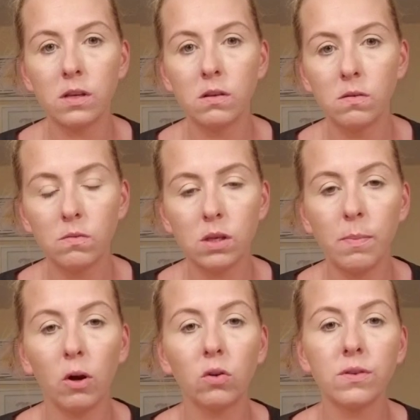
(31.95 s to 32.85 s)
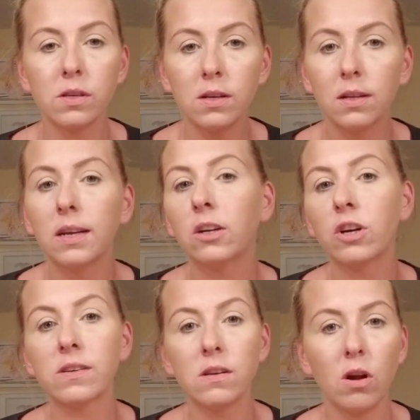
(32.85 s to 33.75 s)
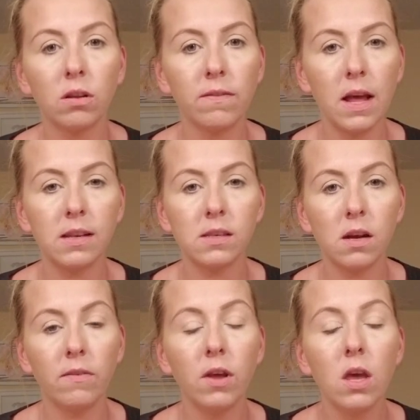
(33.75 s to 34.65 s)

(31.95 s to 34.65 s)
and sparkles and glitters and all of that stuff.